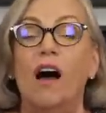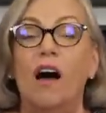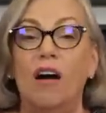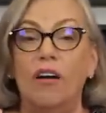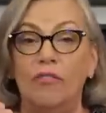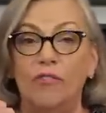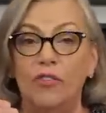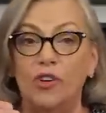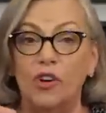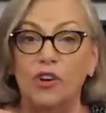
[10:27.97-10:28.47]

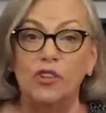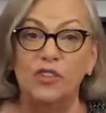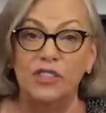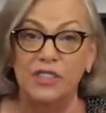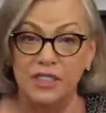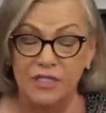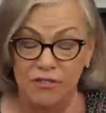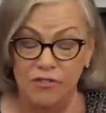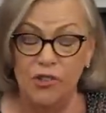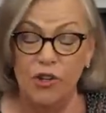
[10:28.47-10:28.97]
of their,
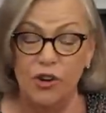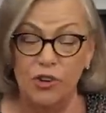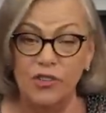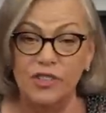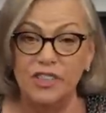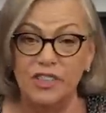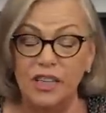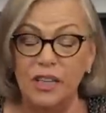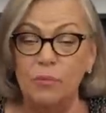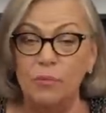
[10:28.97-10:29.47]
their
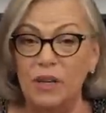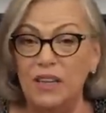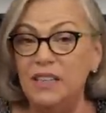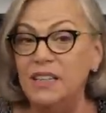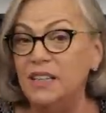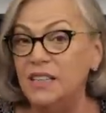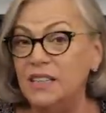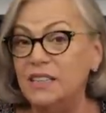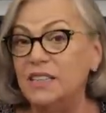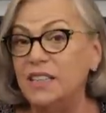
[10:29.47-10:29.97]
C B
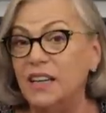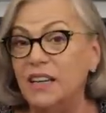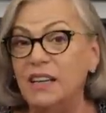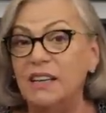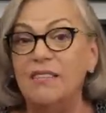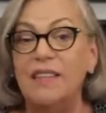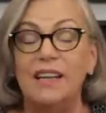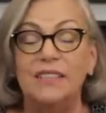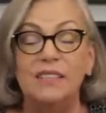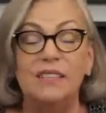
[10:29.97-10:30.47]
D C
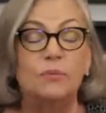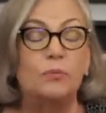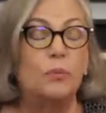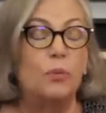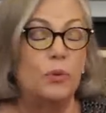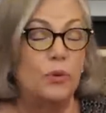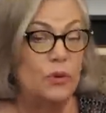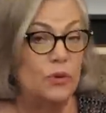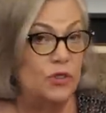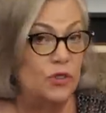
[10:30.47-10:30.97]
that is
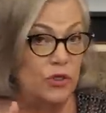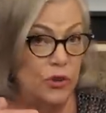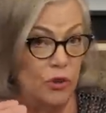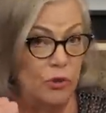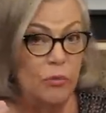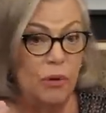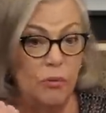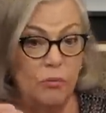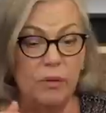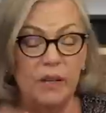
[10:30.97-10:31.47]

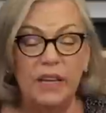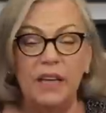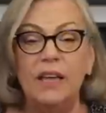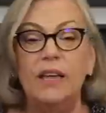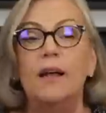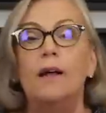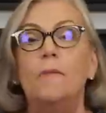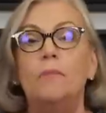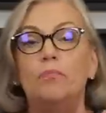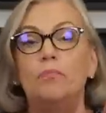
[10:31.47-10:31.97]

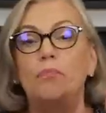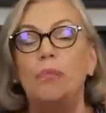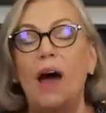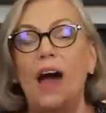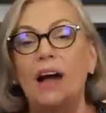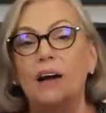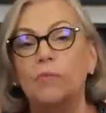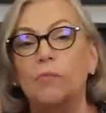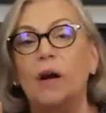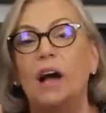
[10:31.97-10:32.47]
presumably
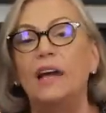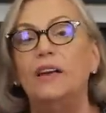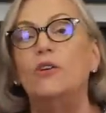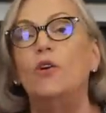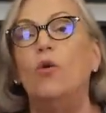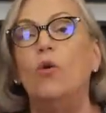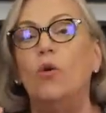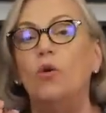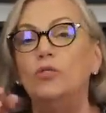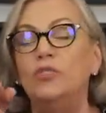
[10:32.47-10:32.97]
backed by
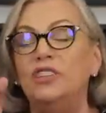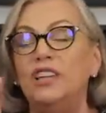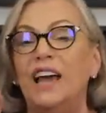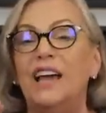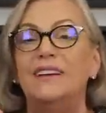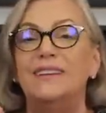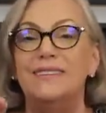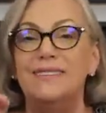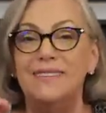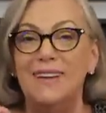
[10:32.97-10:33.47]
gold,
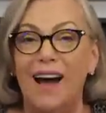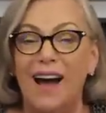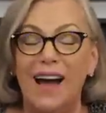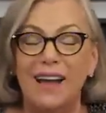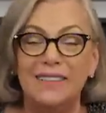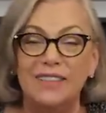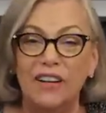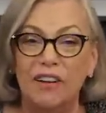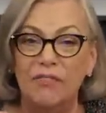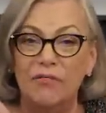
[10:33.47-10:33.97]
yet
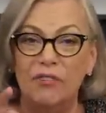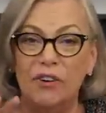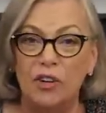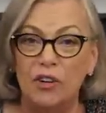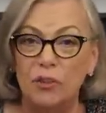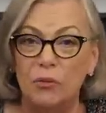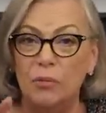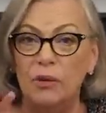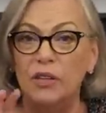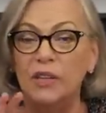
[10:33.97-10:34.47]
not
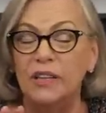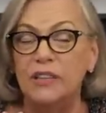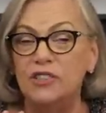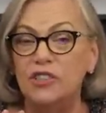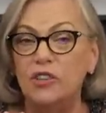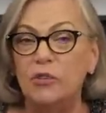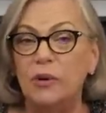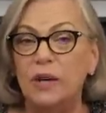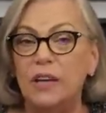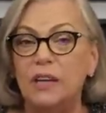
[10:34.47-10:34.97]
convertible
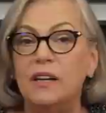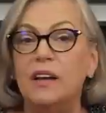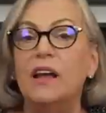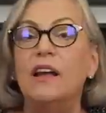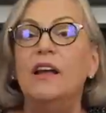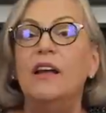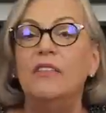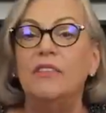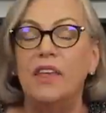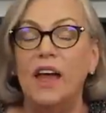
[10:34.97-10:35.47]
into it,
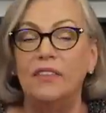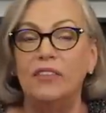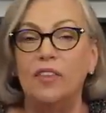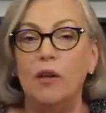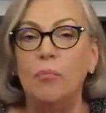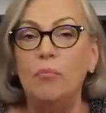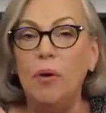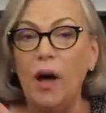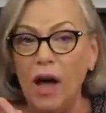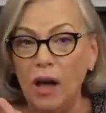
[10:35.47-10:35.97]
that
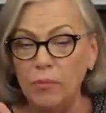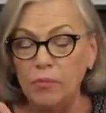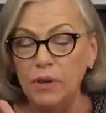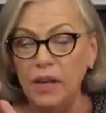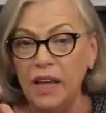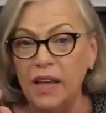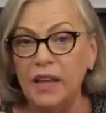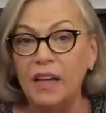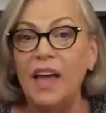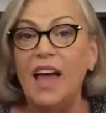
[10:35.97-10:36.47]
the
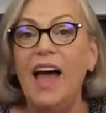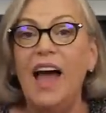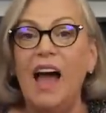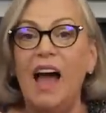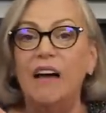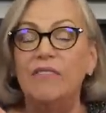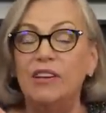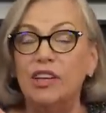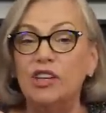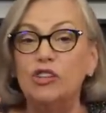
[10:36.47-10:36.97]
public,
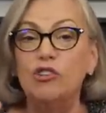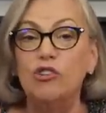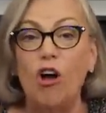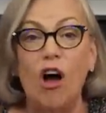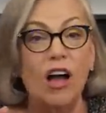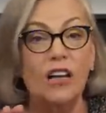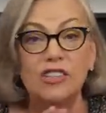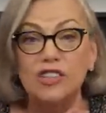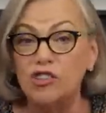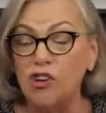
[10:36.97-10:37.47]
having
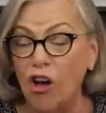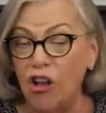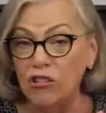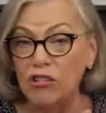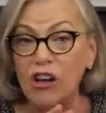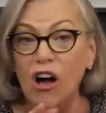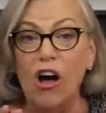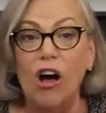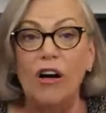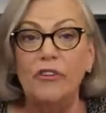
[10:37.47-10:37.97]
lost all
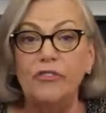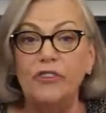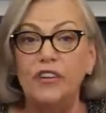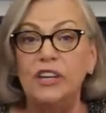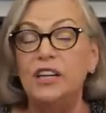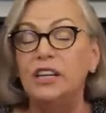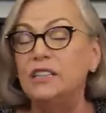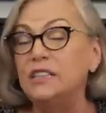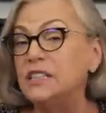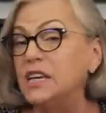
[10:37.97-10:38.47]

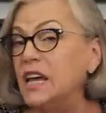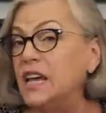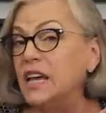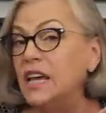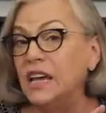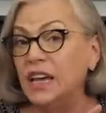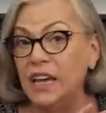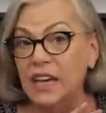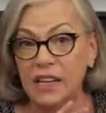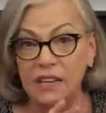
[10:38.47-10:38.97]
confidence
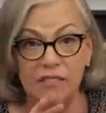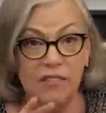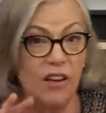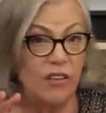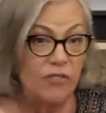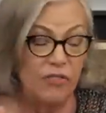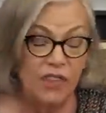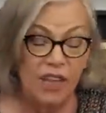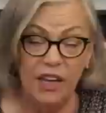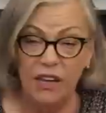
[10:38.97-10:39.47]
in
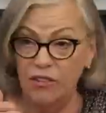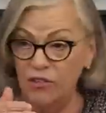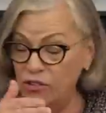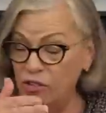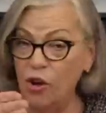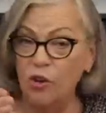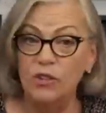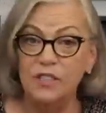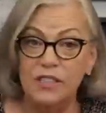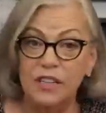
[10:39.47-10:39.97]
the,
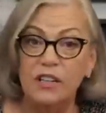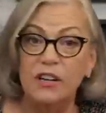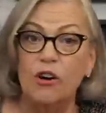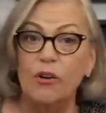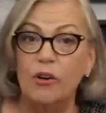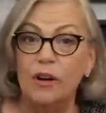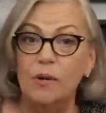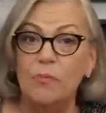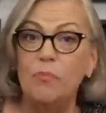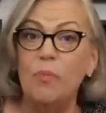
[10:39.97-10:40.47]
those that
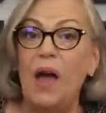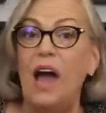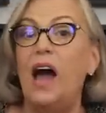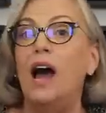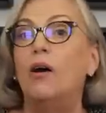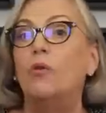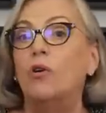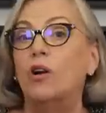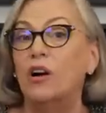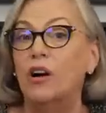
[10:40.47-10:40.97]
are in
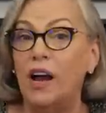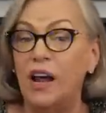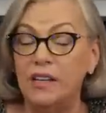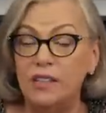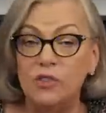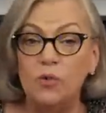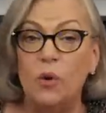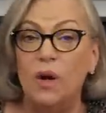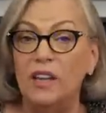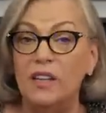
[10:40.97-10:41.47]
power
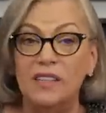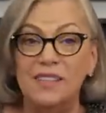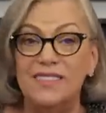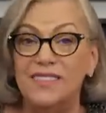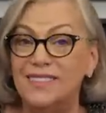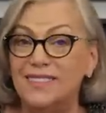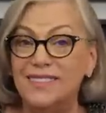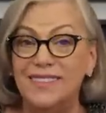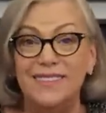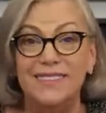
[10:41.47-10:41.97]
as well as
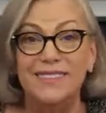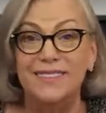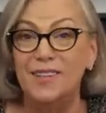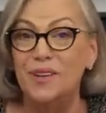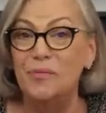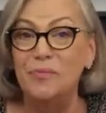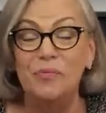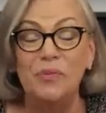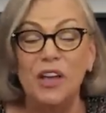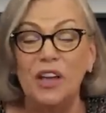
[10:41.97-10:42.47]
the
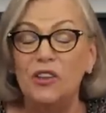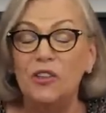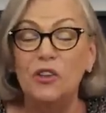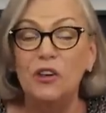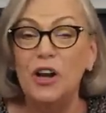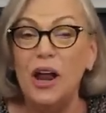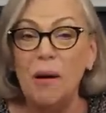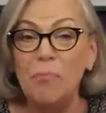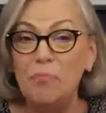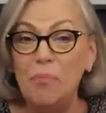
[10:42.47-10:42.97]
system,
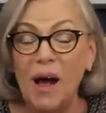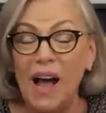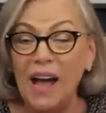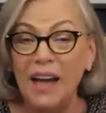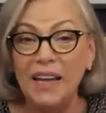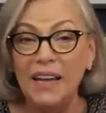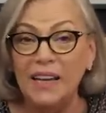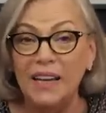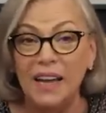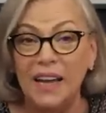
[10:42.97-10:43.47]
they're not
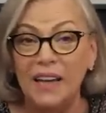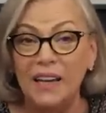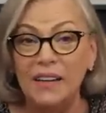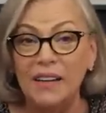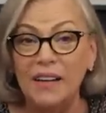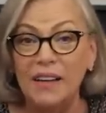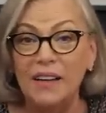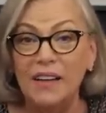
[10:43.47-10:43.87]
buying it.